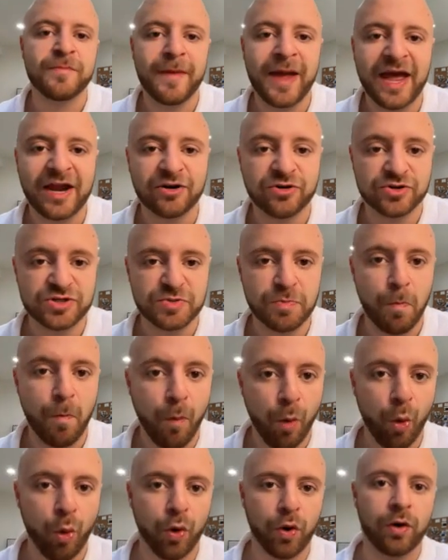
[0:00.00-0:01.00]
matters
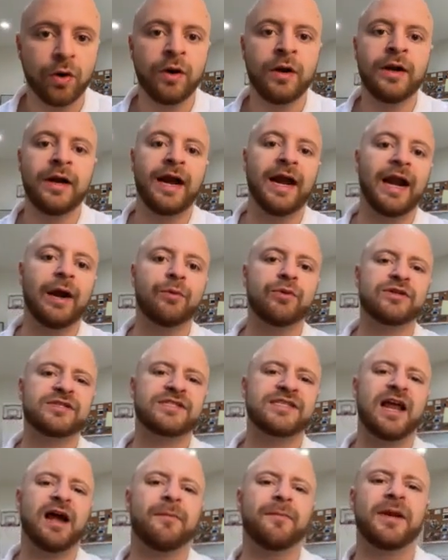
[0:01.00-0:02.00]
more. And I want to
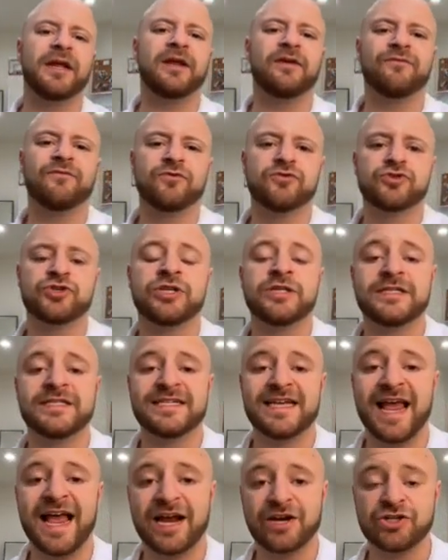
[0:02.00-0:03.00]
see how many
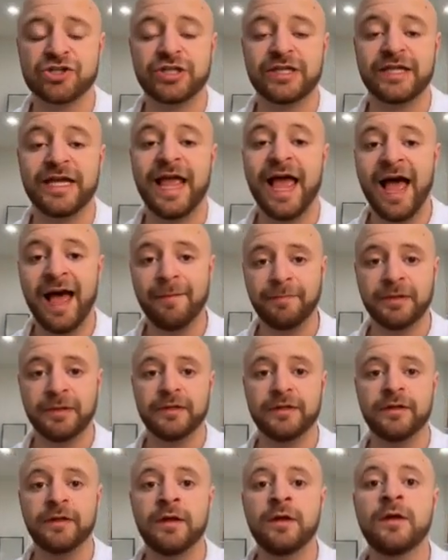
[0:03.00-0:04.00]
conversions actually
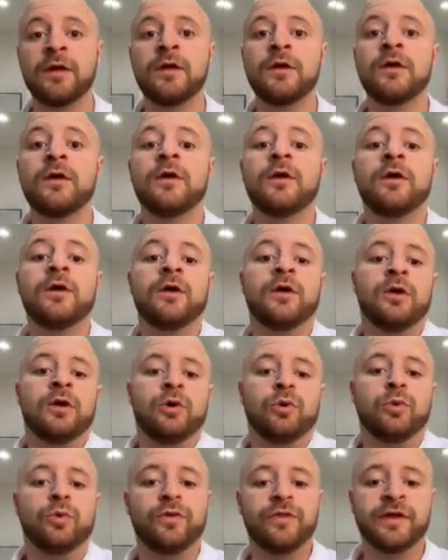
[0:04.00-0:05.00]
happened
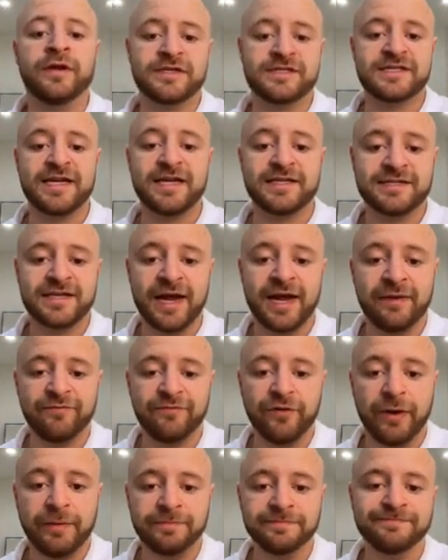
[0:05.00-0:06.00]
within a set time
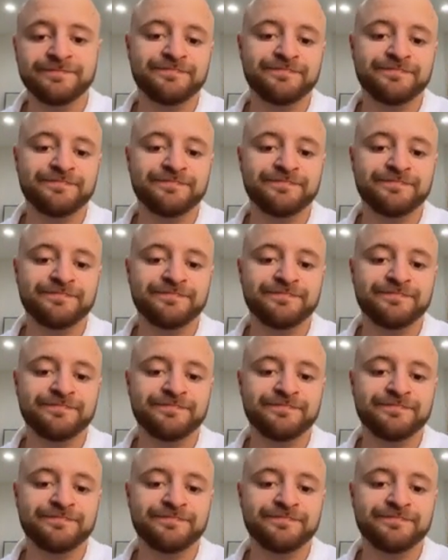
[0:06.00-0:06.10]
frame.